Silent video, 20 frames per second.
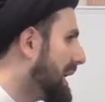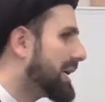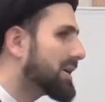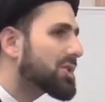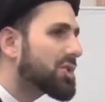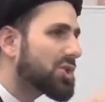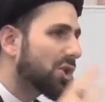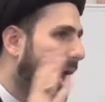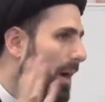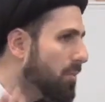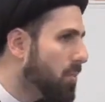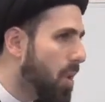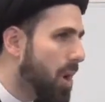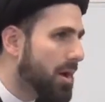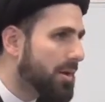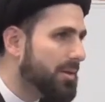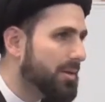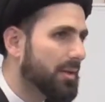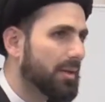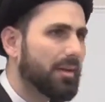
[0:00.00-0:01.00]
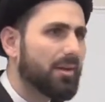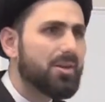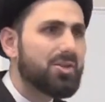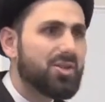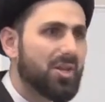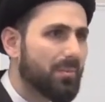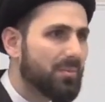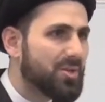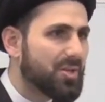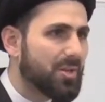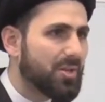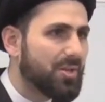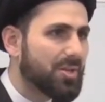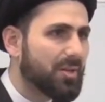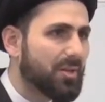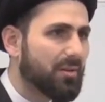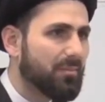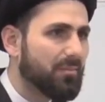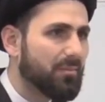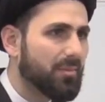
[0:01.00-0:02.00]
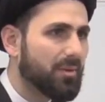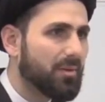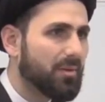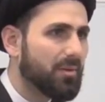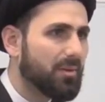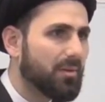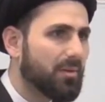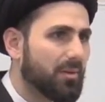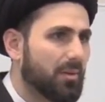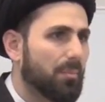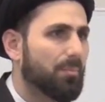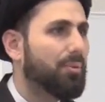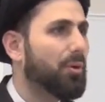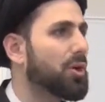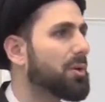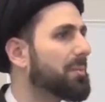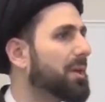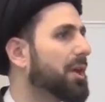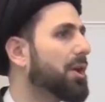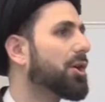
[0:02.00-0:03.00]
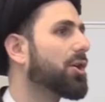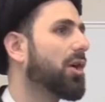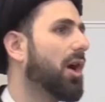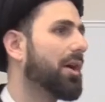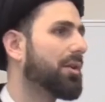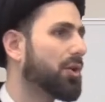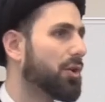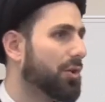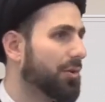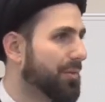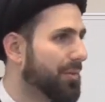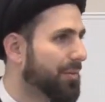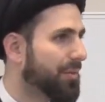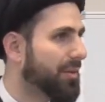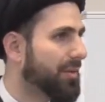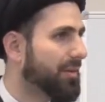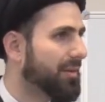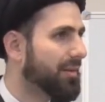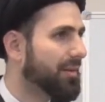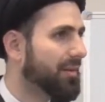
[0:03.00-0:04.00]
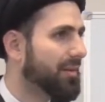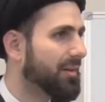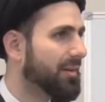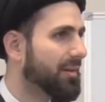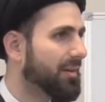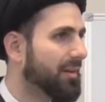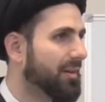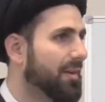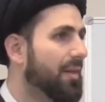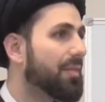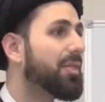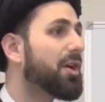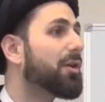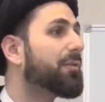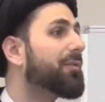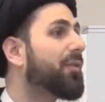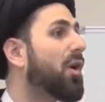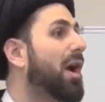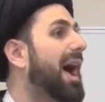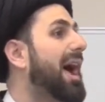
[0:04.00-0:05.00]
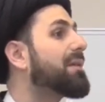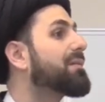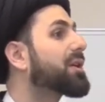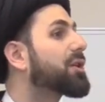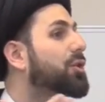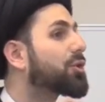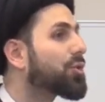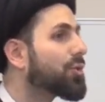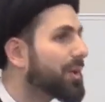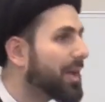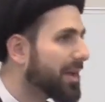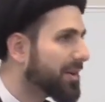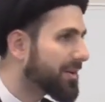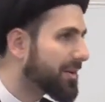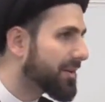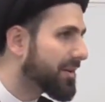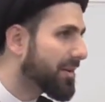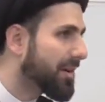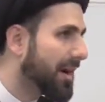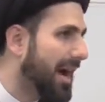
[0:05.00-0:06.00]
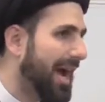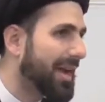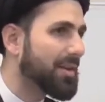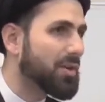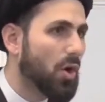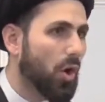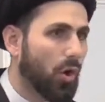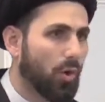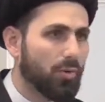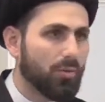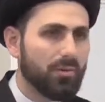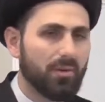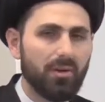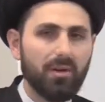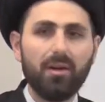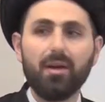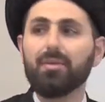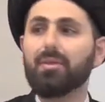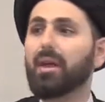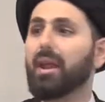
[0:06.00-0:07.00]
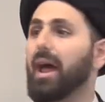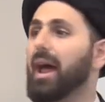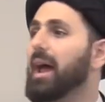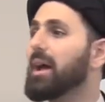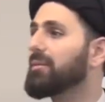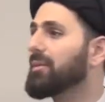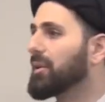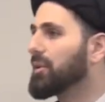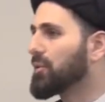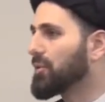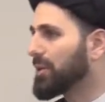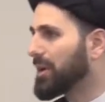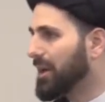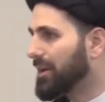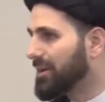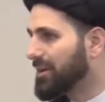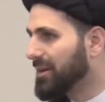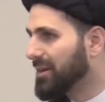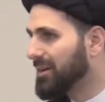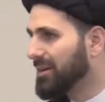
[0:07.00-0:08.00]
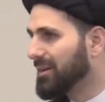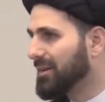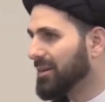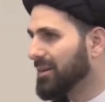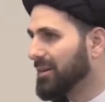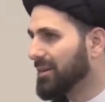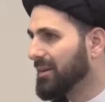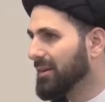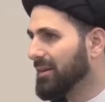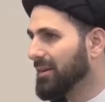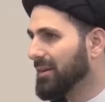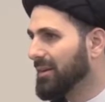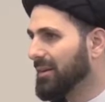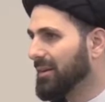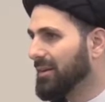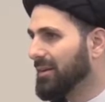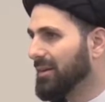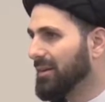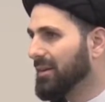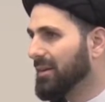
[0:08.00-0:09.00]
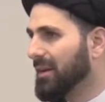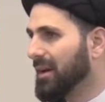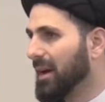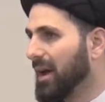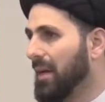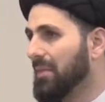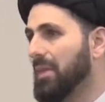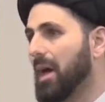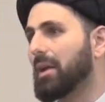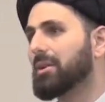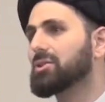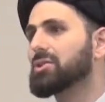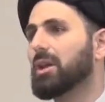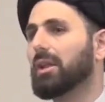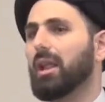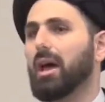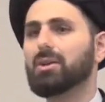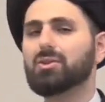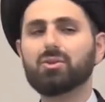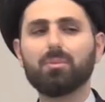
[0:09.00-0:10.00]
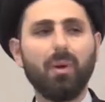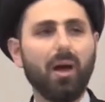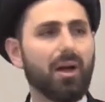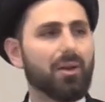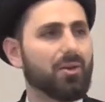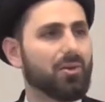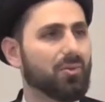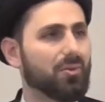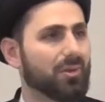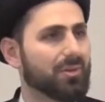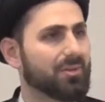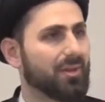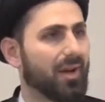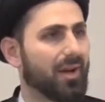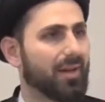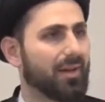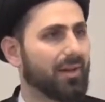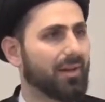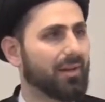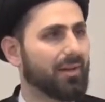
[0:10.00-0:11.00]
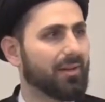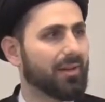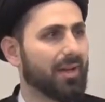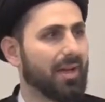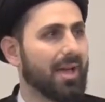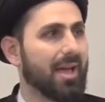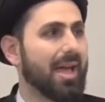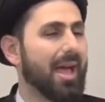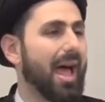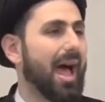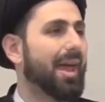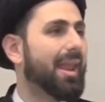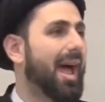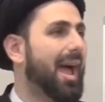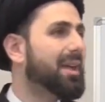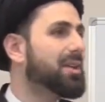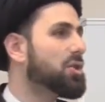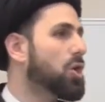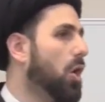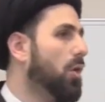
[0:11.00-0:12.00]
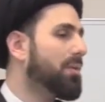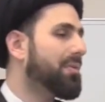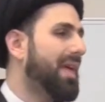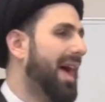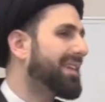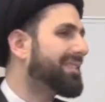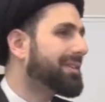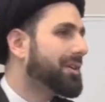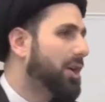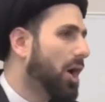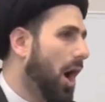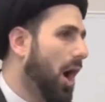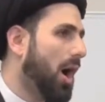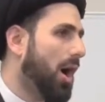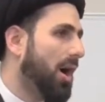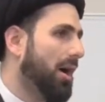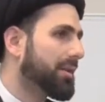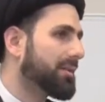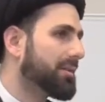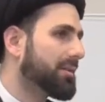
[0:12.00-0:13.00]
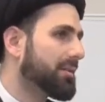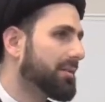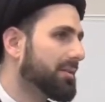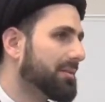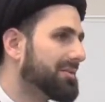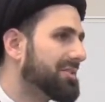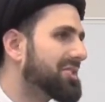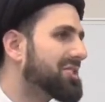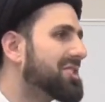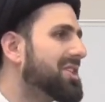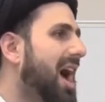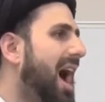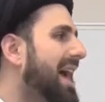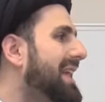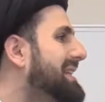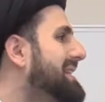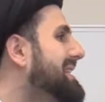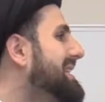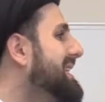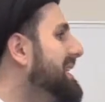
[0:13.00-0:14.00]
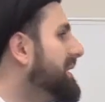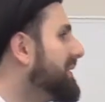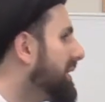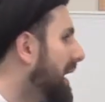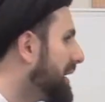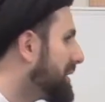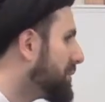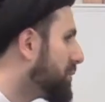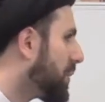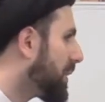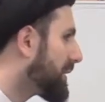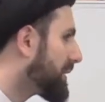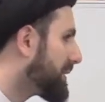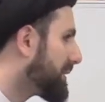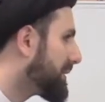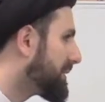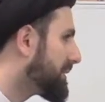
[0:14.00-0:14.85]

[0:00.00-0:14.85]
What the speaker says: Someone, some system, put me here on earth. Therefore, I have a creator. I know that I have a creator. And that is Allah subhanahu wa ta'ala. And I know that God does not need anyone.